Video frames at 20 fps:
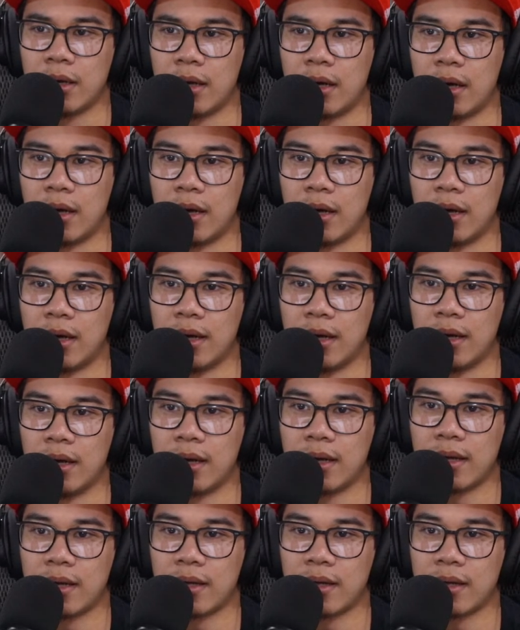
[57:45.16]
I
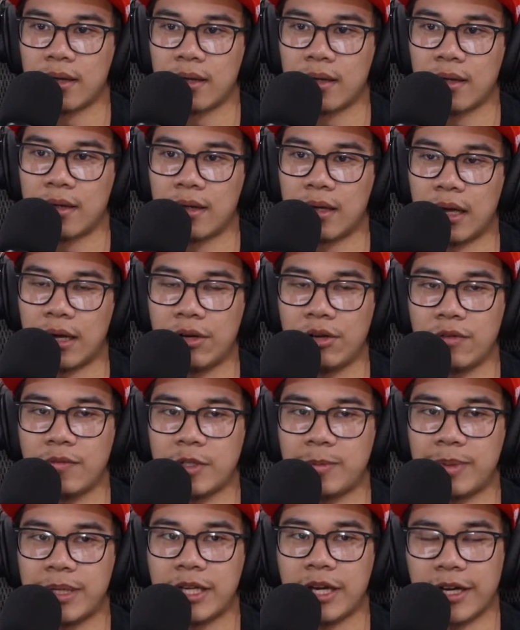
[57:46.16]
don't know if
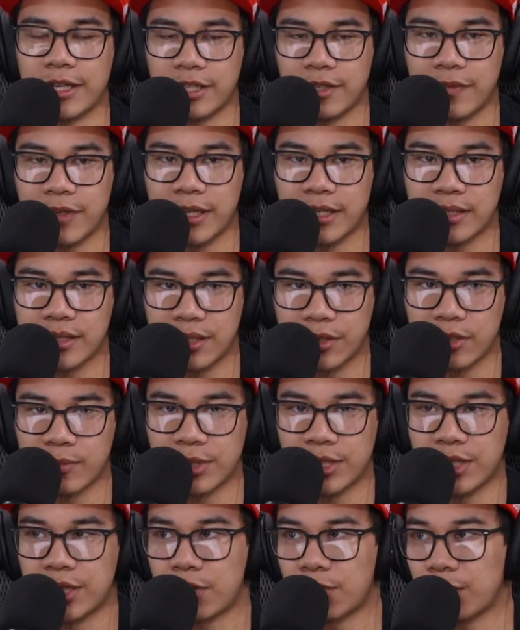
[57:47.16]
it's because of it necessarily,
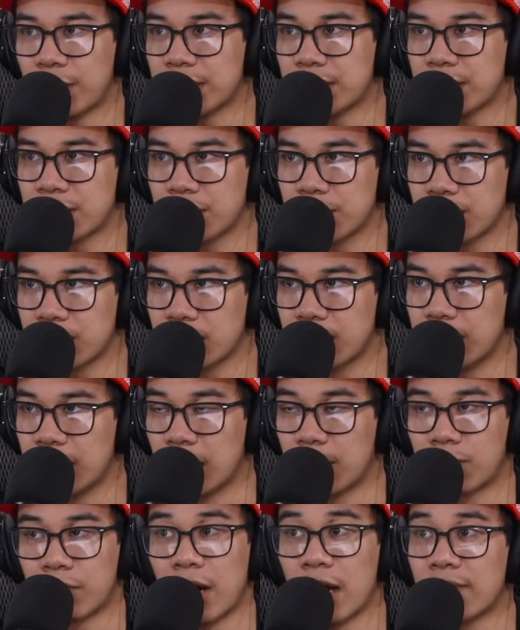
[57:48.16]
but she creates
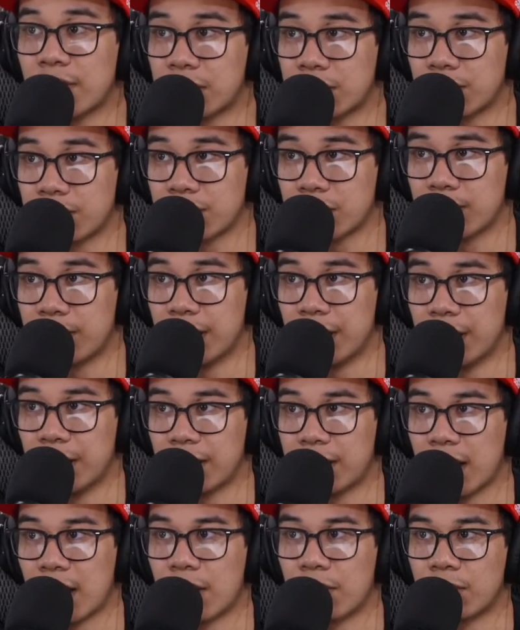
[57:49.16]
a private social media
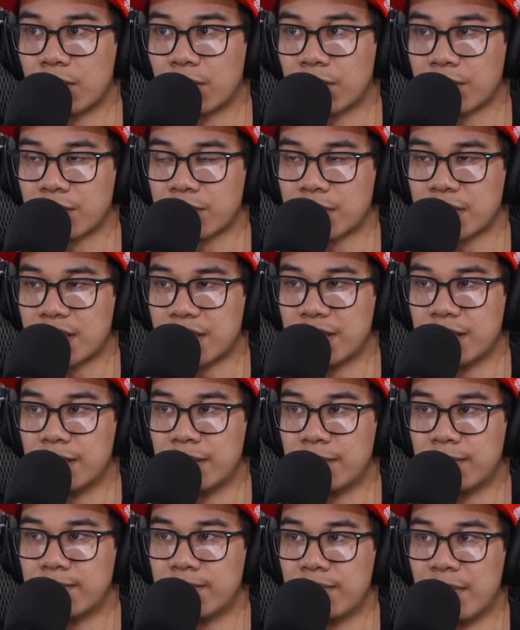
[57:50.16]
account where she
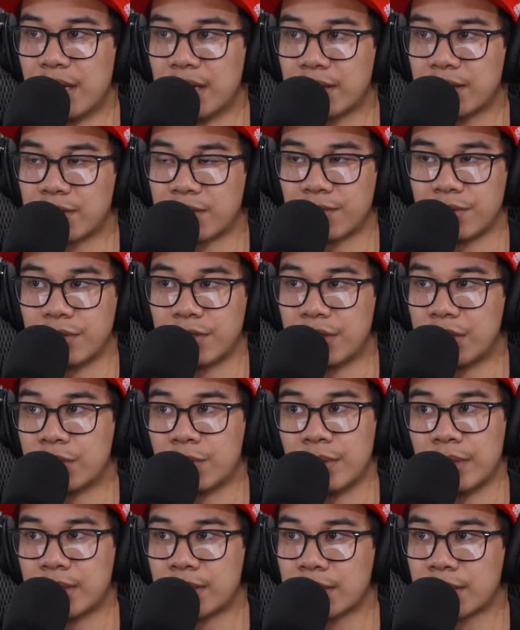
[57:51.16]
makes sure she
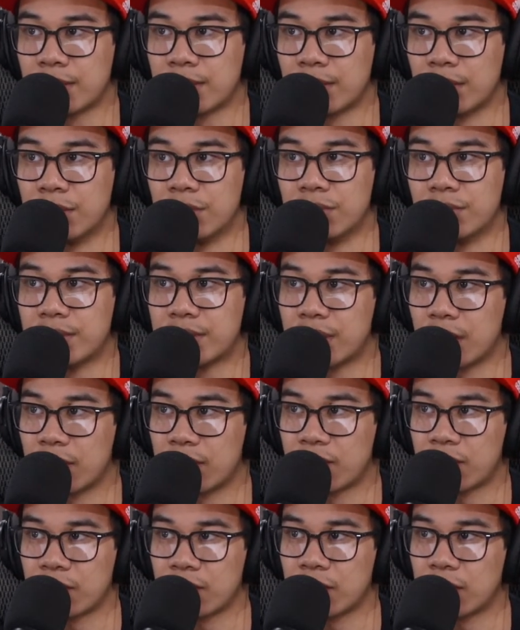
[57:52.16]
tweets lewd
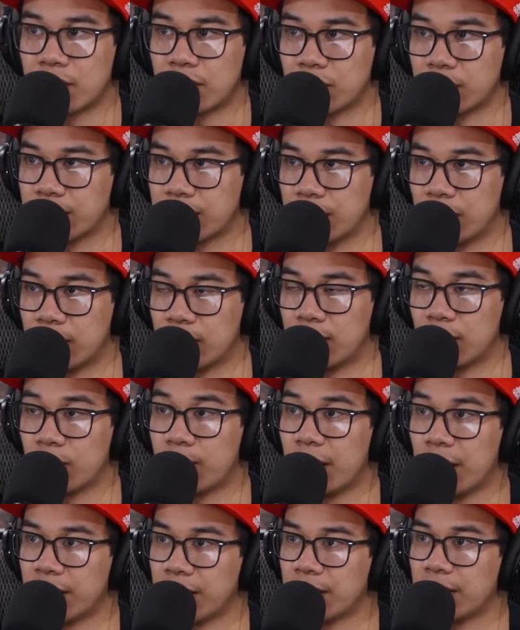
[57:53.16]
stuff of herself, of her
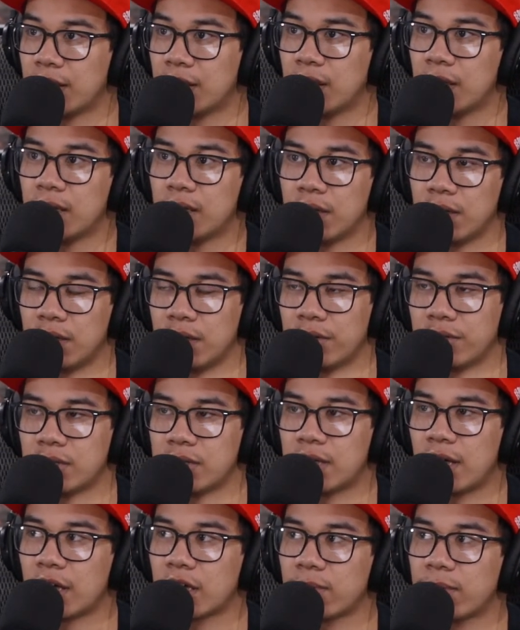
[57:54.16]
body. You know, when
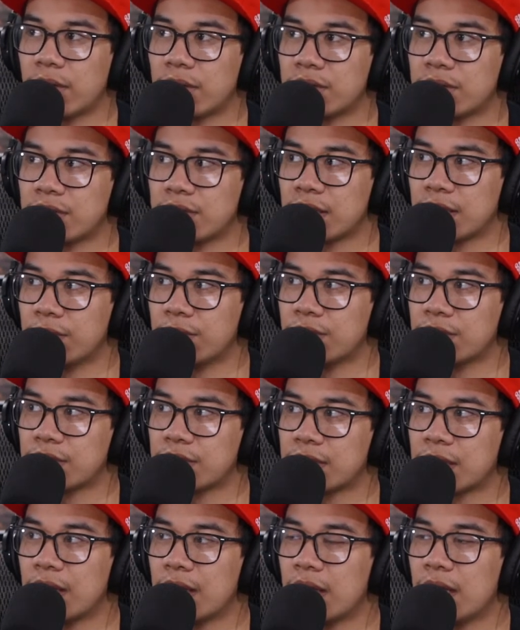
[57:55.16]
she talked about it, and she said it
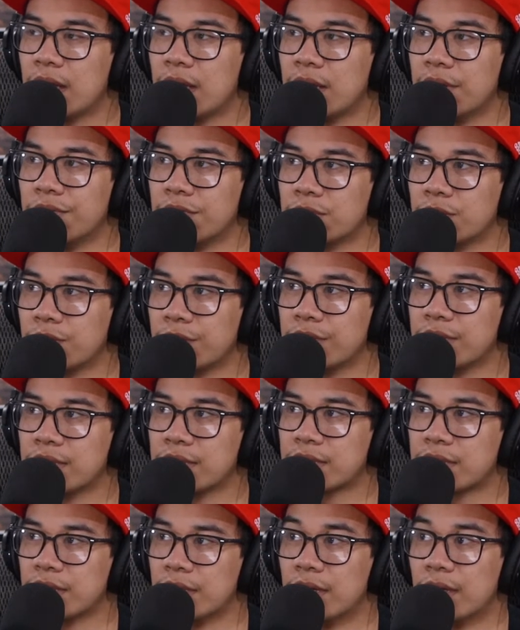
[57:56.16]
was really
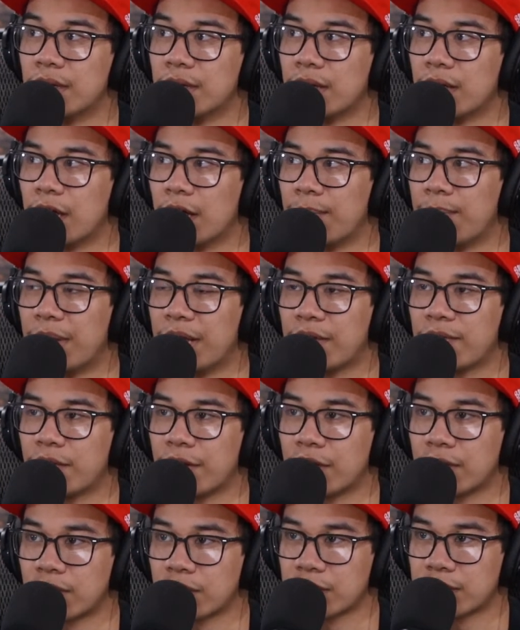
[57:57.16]
just to make
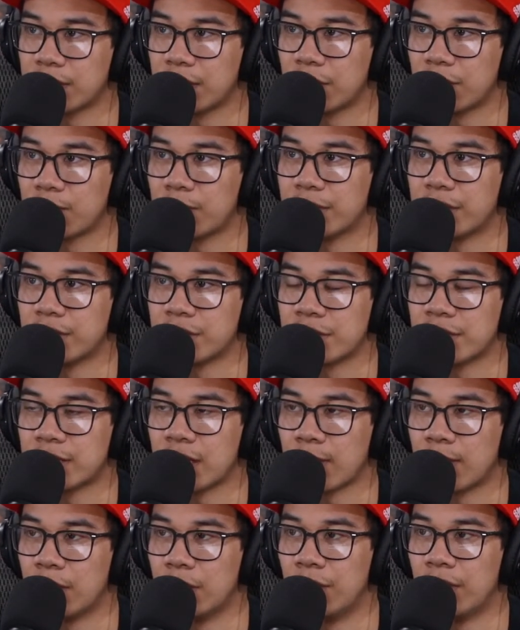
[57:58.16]
fun of herself, but then she
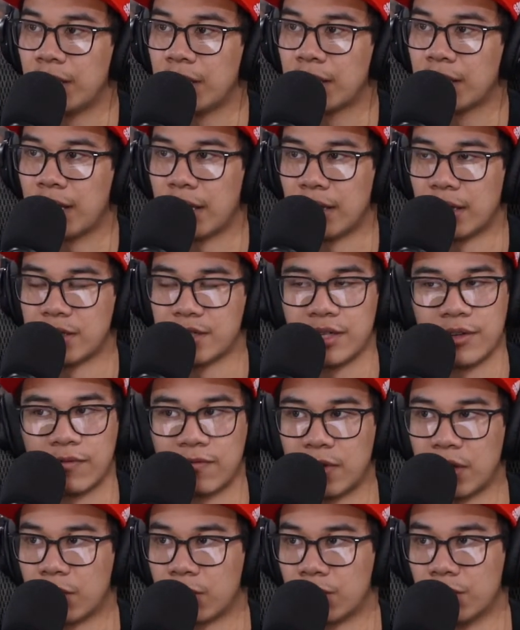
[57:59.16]
kept doing it, and then she
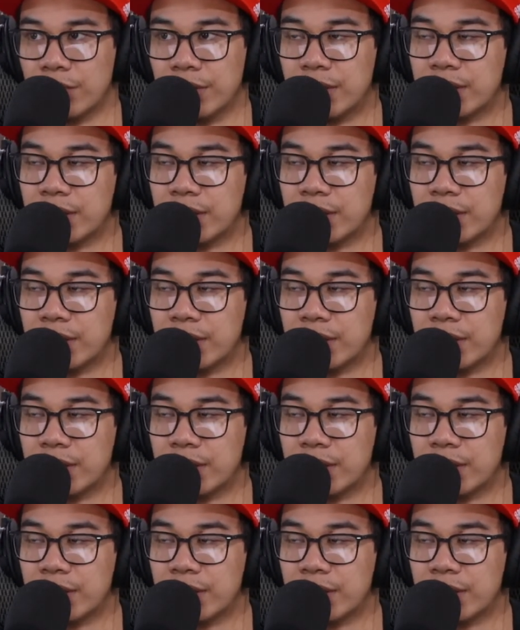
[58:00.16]
felt really